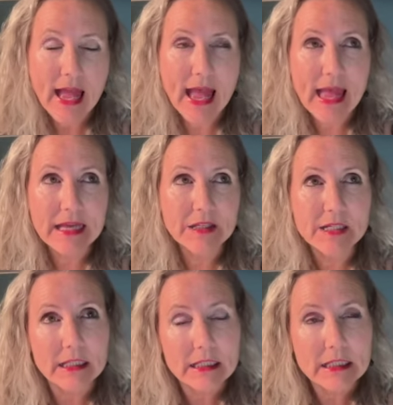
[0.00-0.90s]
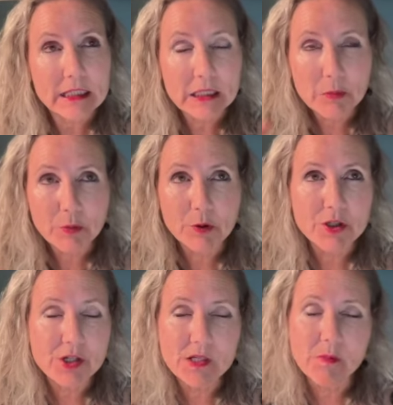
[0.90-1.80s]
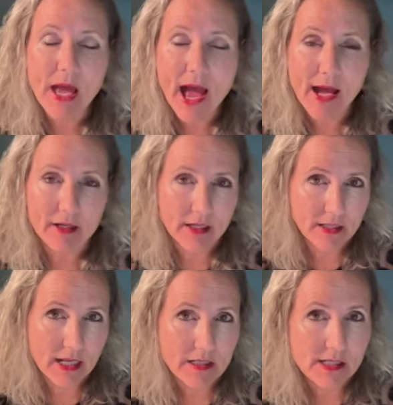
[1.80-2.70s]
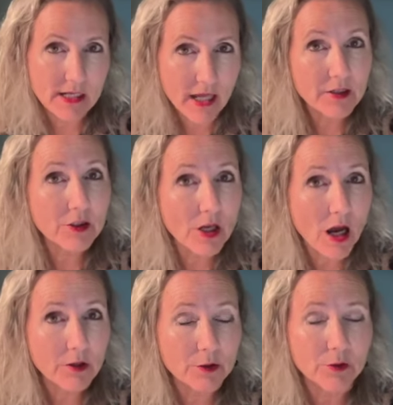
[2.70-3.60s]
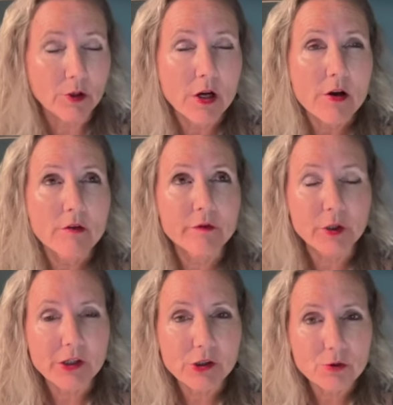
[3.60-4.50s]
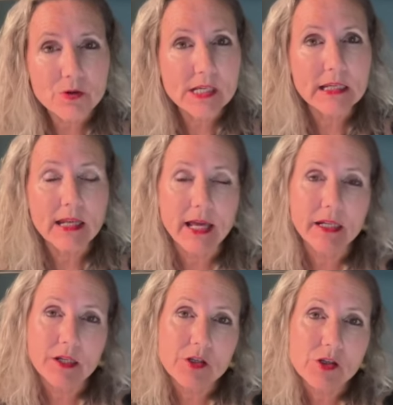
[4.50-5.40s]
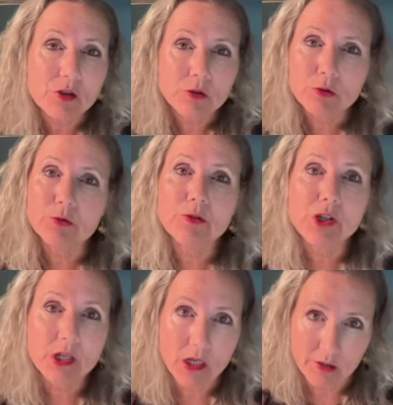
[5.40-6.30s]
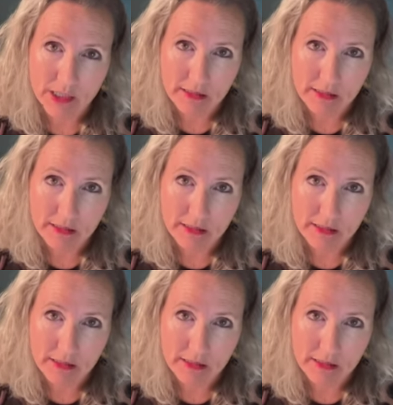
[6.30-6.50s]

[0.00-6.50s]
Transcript: And he pushes back against Netanyahu for using an exclusionary